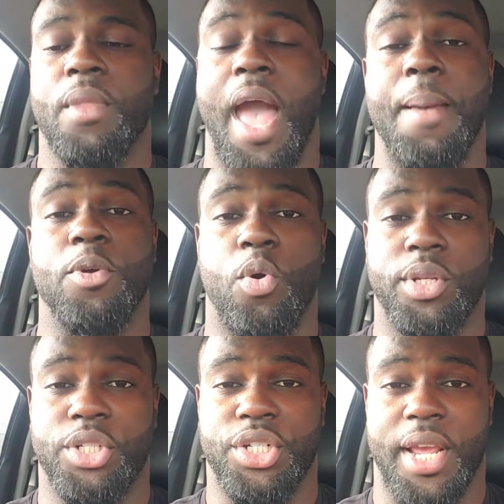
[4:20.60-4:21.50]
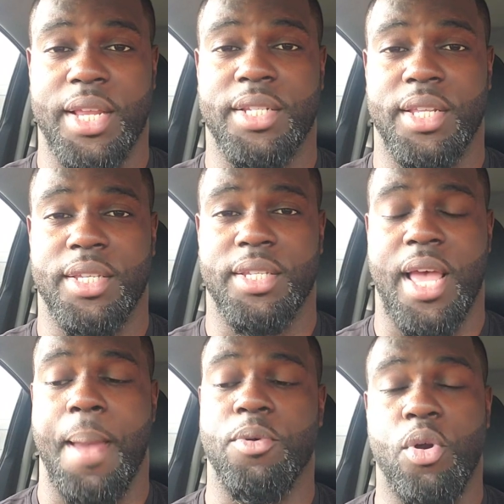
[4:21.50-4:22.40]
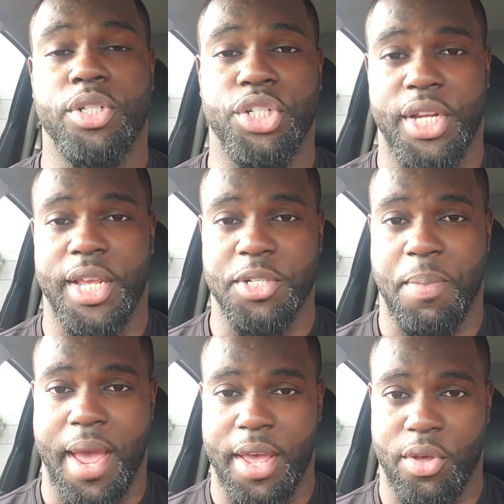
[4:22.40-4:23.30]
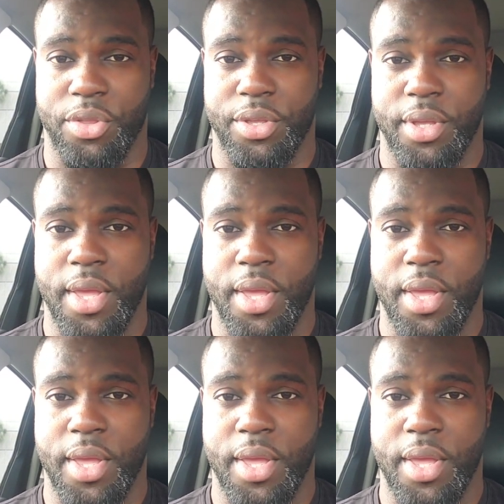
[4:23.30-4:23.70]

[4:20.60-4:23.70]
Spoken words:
I'm going to change this. I'm going to change my health.